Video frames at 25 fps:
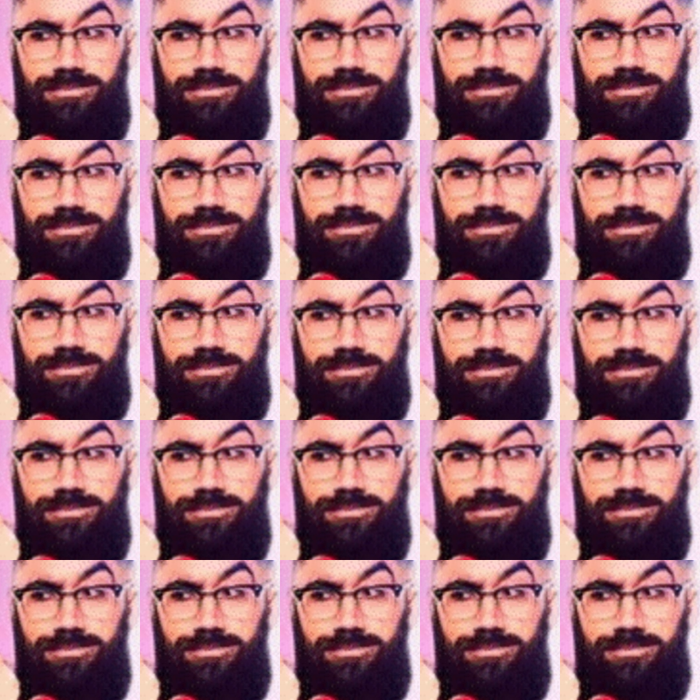
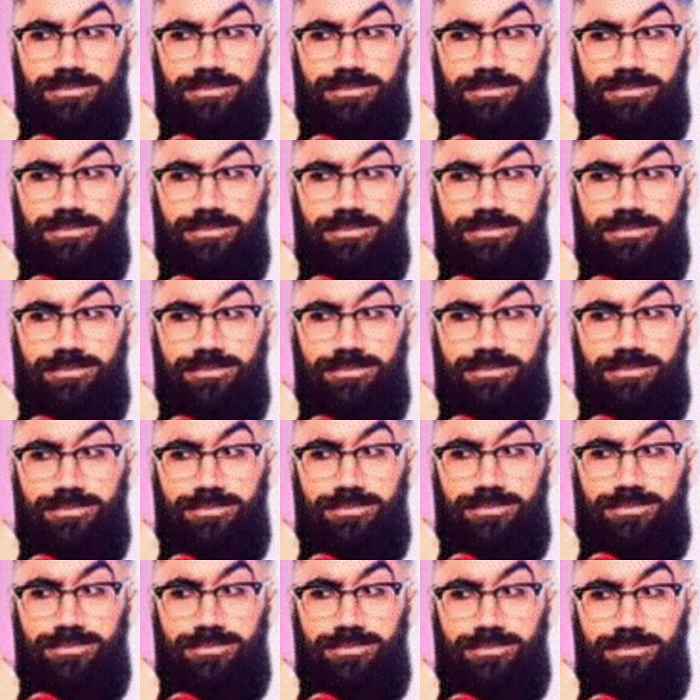
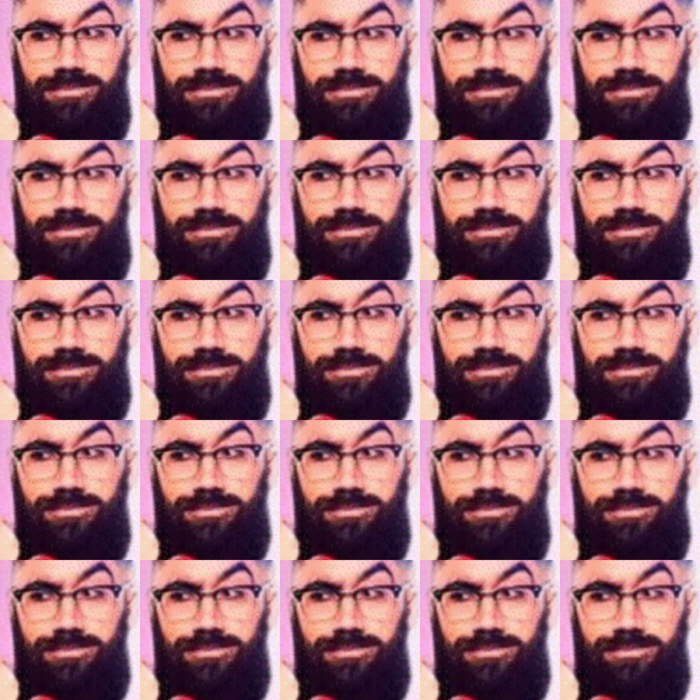
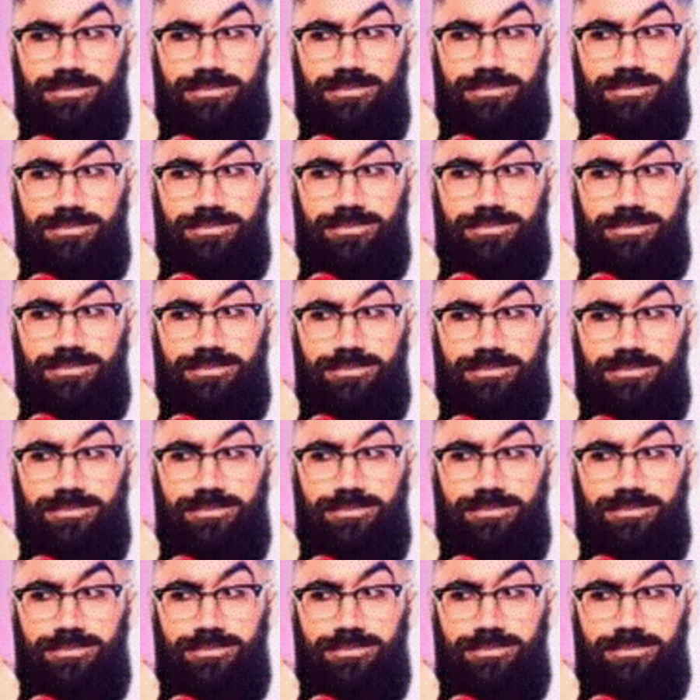
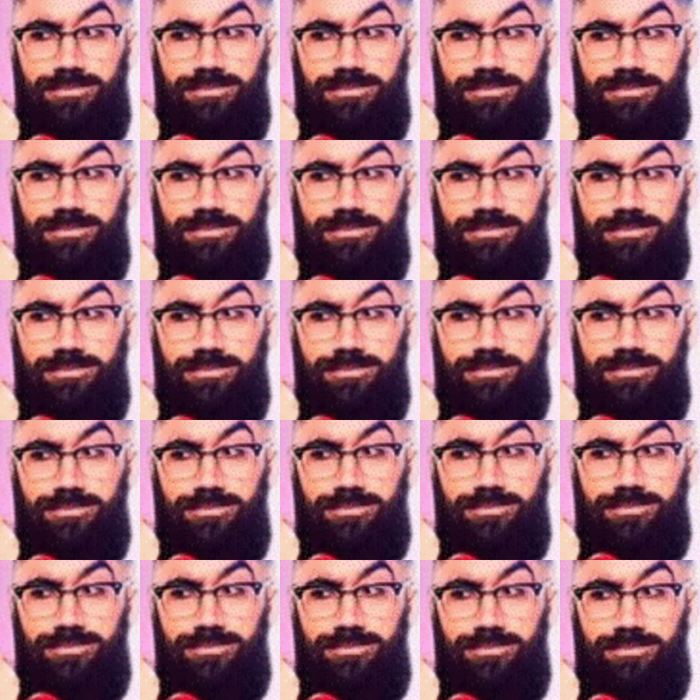
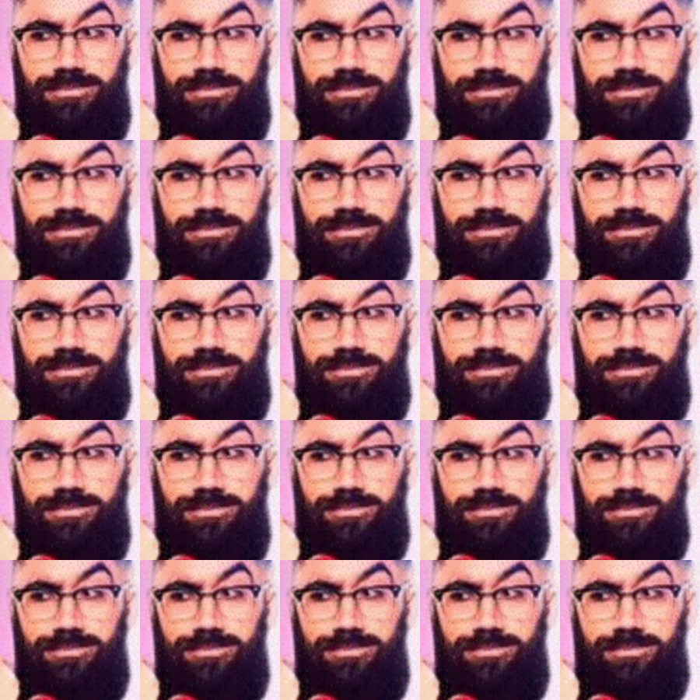
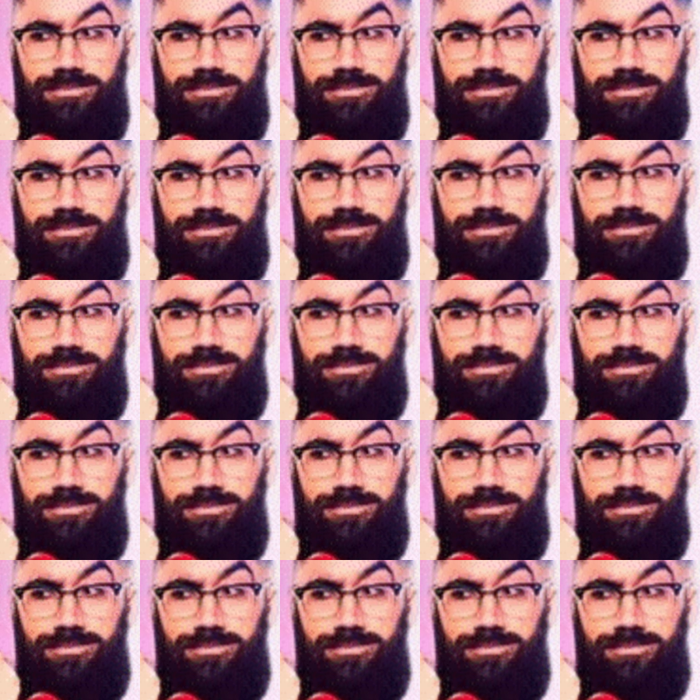(not speaking)